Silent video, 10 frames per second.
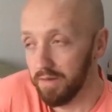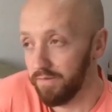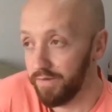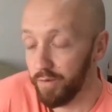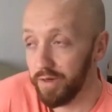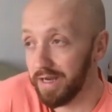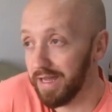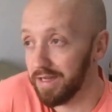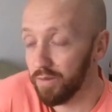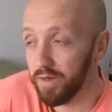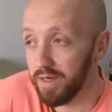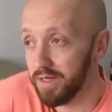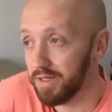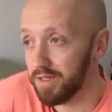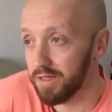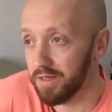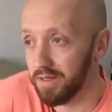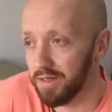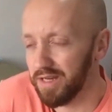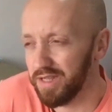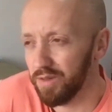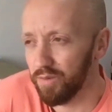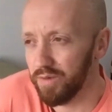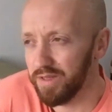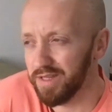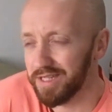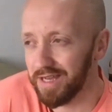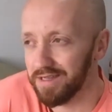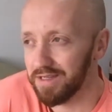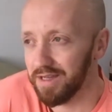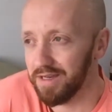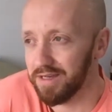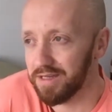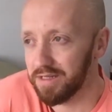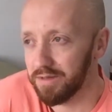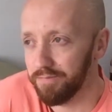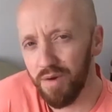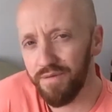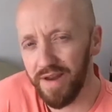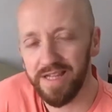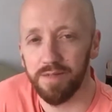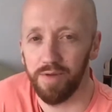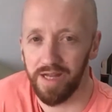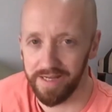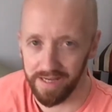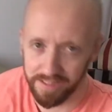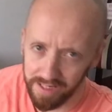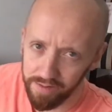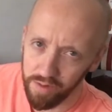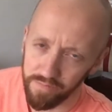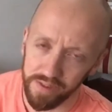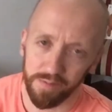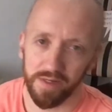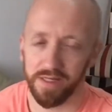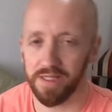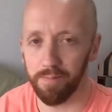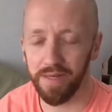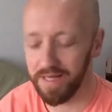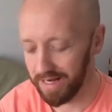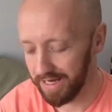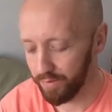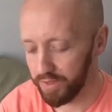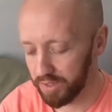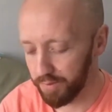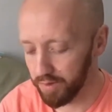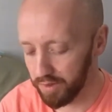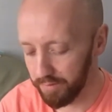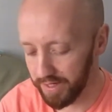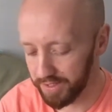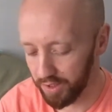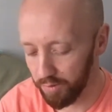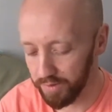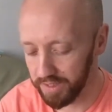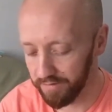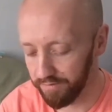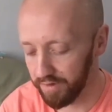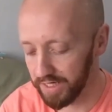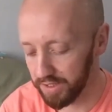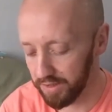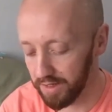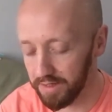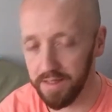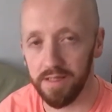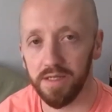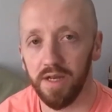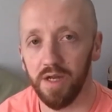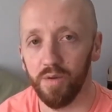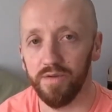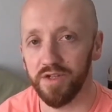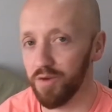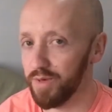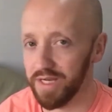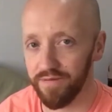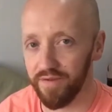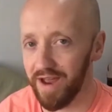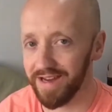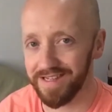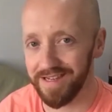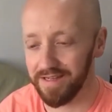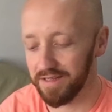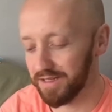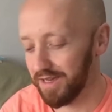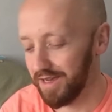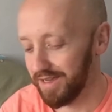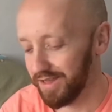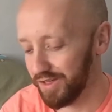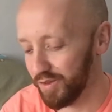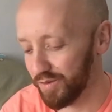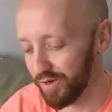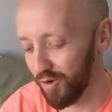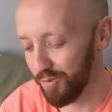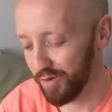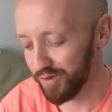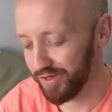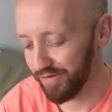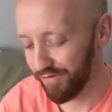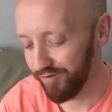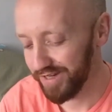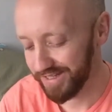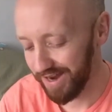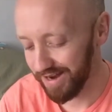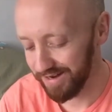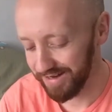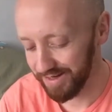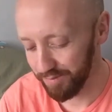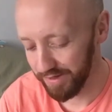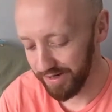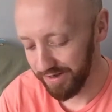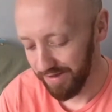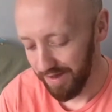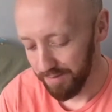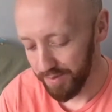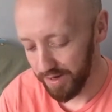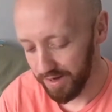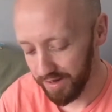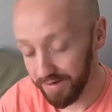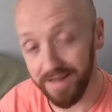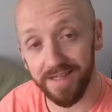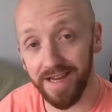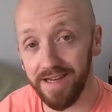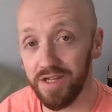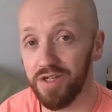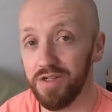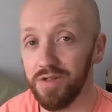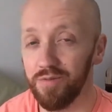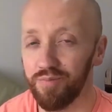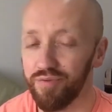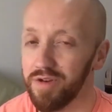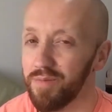fluent language in the sense that it's more flexible, I guess. I don't know if it's because it's a bigger language spoken by so many different nationalities with so many different accents that you can almost freestyle a little bit. But in Danish you pretty